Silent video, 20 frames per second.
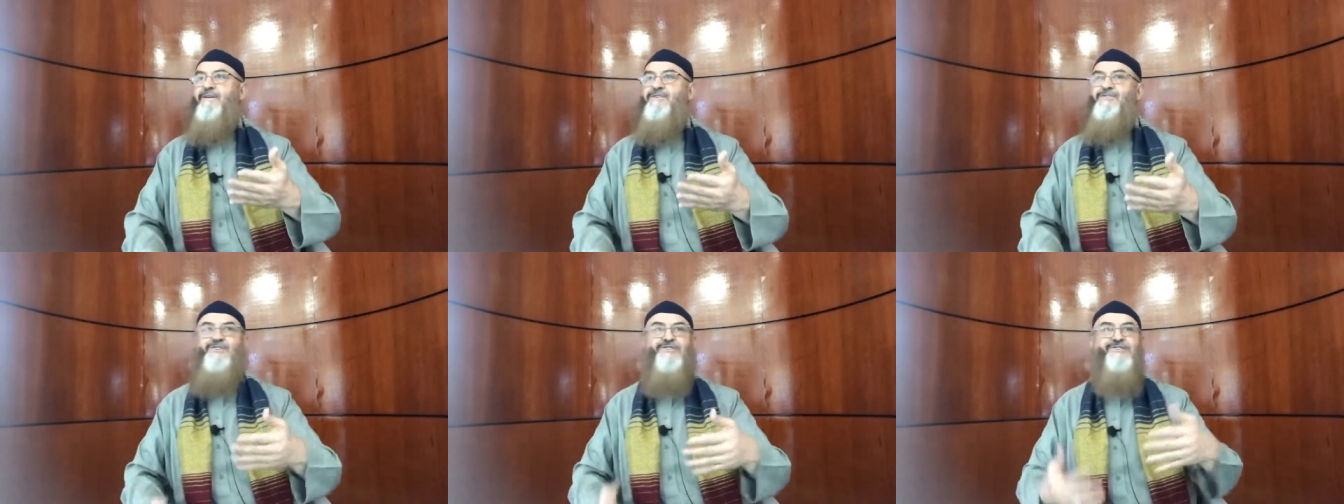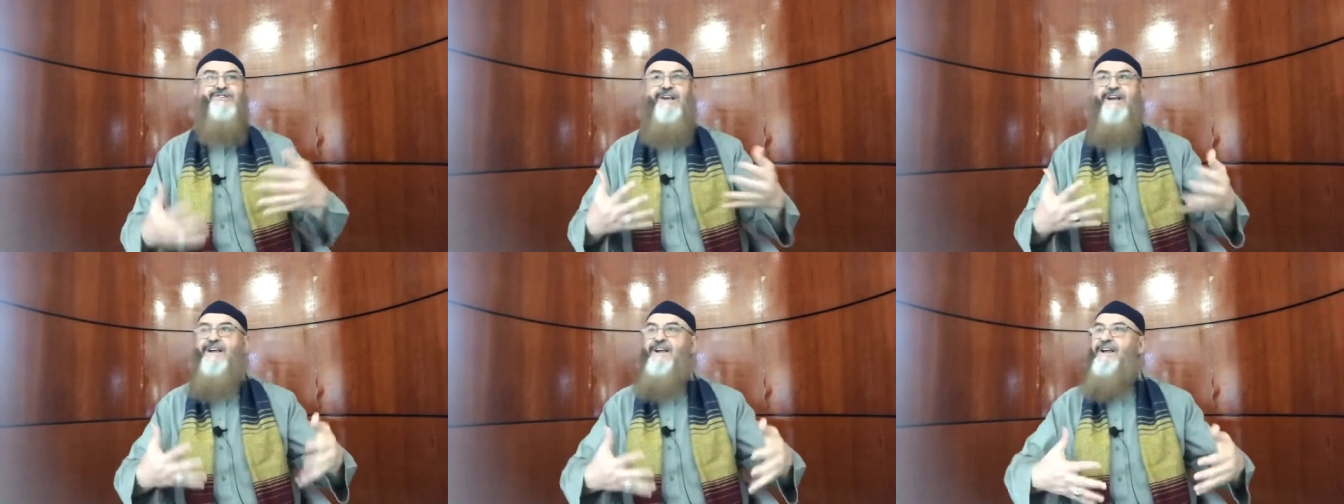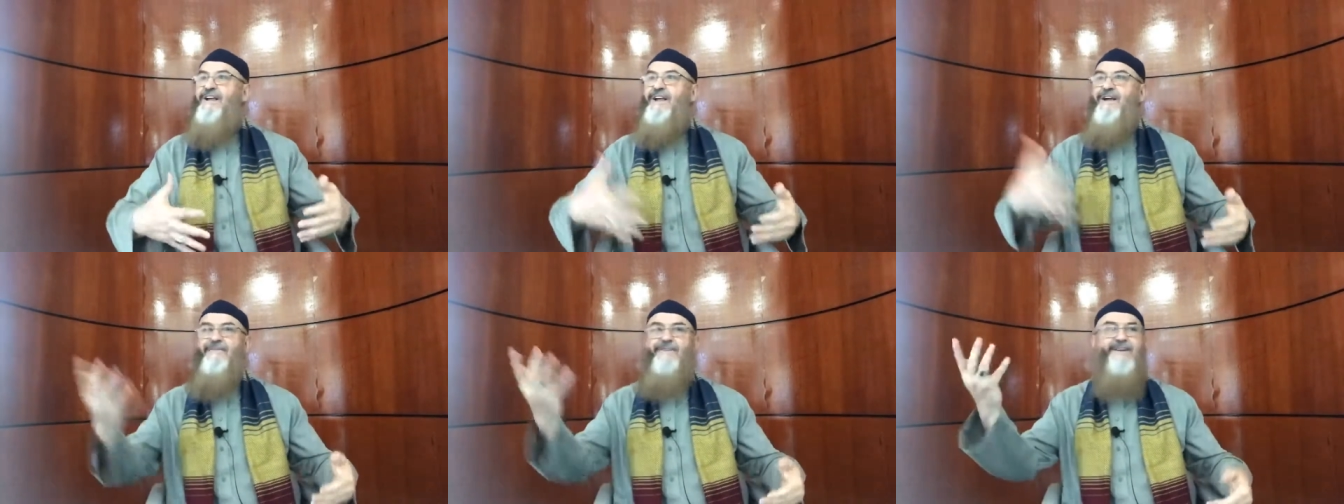Just like
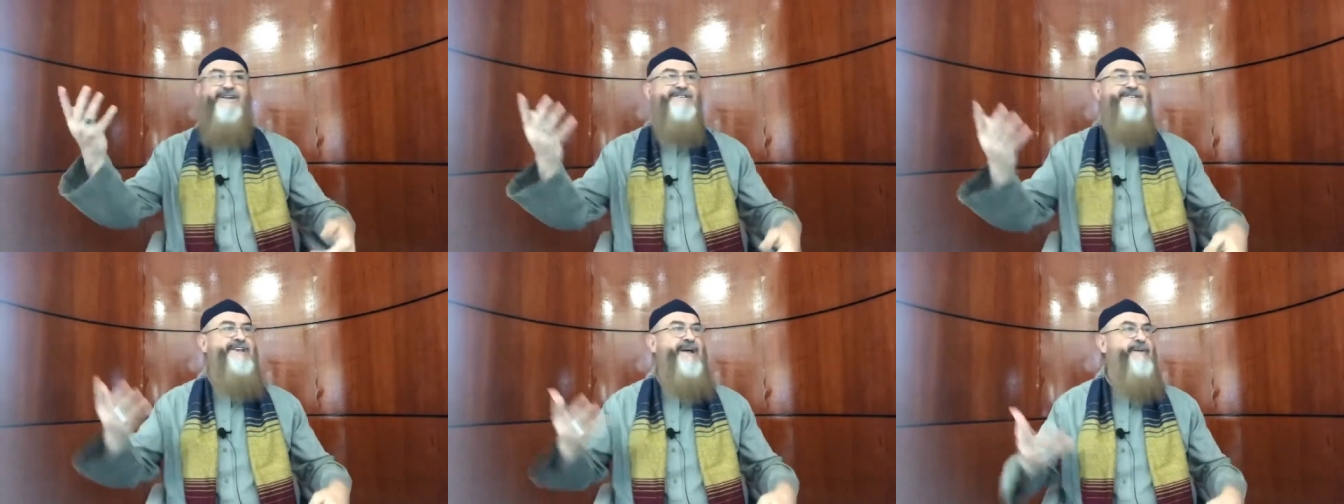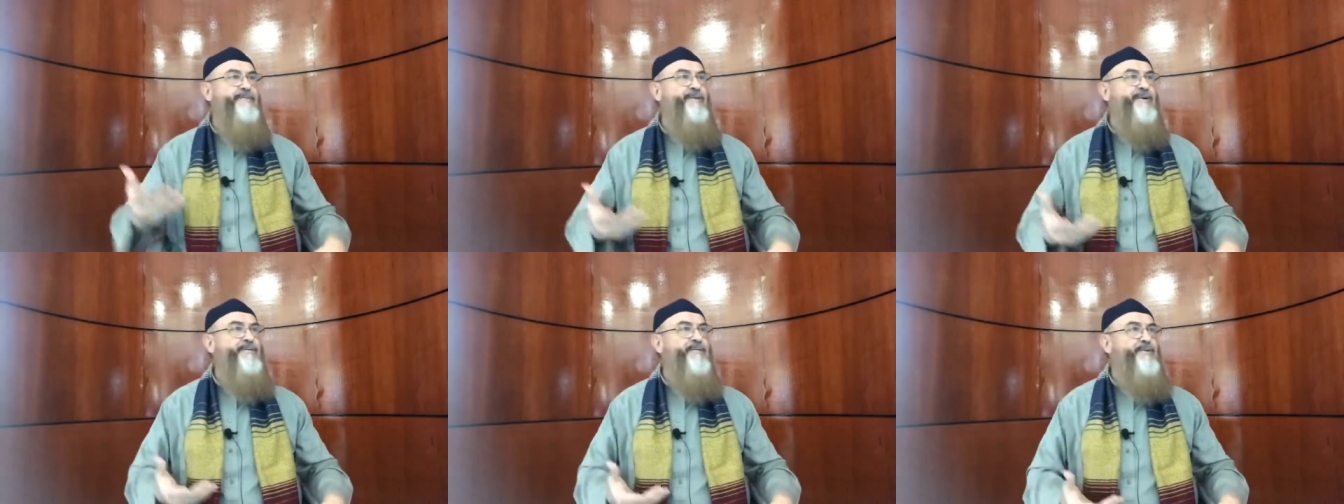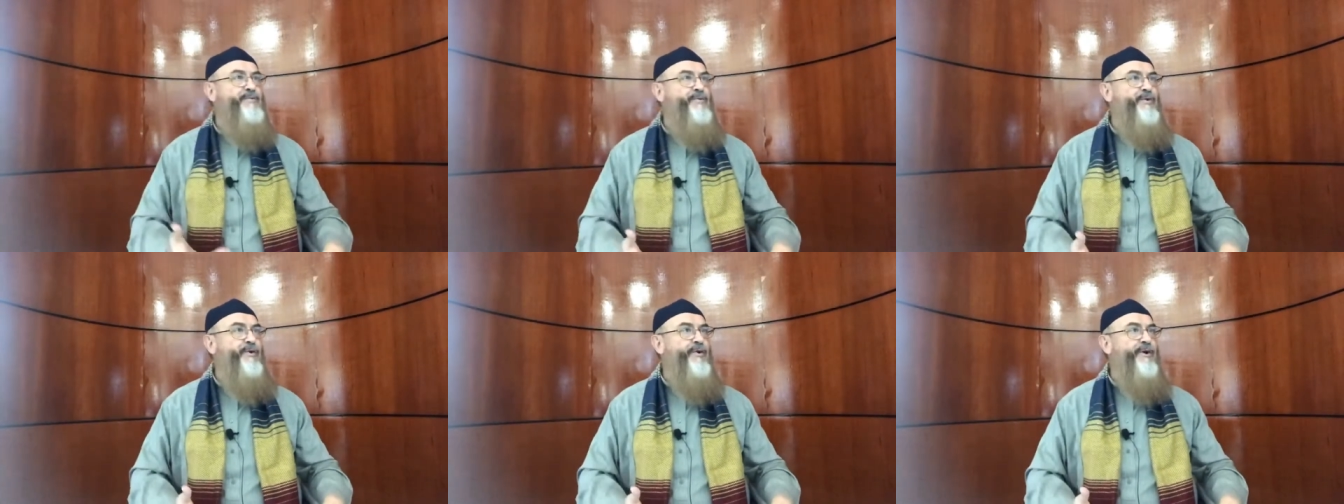I gave an example
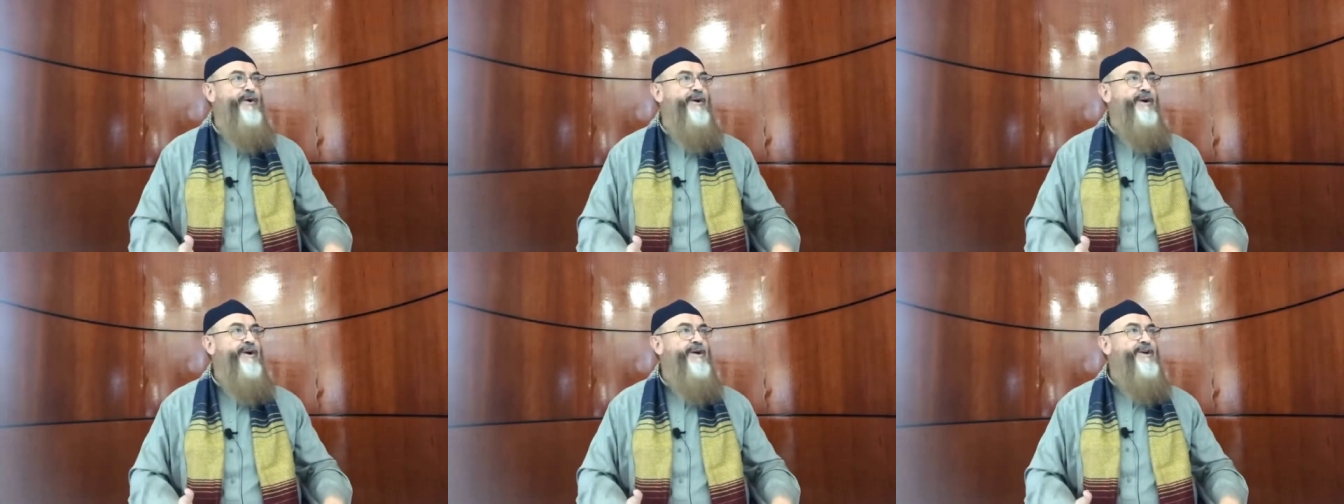before.